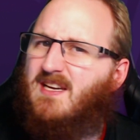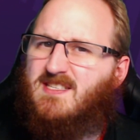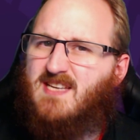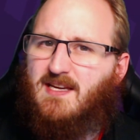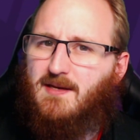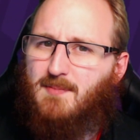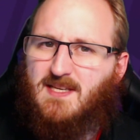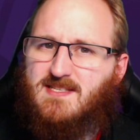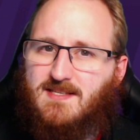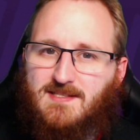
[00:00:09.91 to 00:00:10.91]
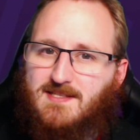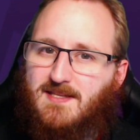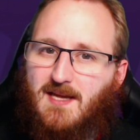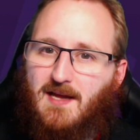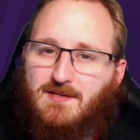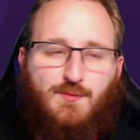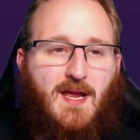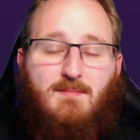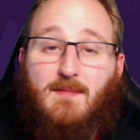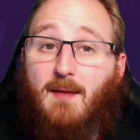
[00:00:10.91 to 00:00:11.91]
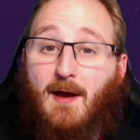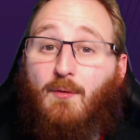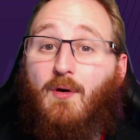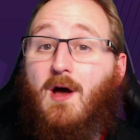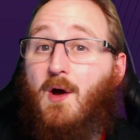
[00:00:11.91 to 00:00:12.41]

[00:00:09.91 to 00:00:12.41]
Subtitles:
a day and a bit since the actual game came out.